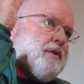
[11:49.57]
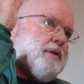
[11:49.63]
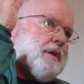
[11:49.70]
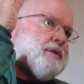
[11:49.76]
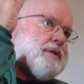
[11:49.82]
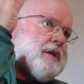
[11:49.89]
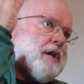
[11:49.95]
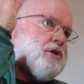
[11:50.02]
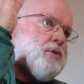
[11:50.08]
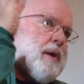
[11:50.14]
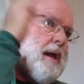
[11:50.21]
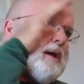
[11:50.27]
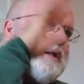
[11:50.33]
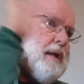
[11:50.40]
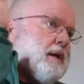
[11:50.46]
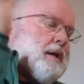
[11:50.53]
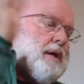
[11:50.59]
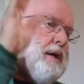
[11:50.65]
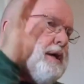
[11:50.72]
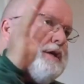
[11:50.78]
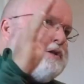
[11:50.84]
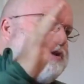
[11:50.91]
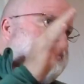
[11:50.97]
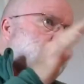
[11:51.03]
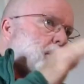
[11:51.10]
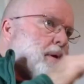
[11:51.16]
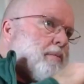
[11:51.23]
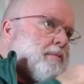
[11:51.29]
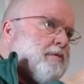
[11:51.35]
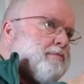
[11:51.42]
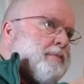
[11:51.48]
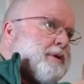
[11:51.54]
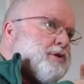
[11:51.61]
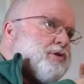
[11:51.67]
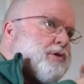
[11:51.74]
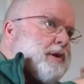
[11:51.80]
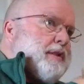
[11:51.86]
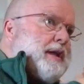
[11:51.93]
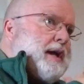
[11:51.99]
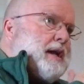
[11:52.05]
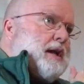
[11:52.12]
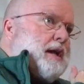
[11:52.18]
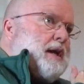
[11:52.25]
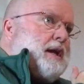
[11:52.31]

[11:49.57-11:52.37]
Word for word: I think mm-hmm. sexuality is in the realm of mystery then.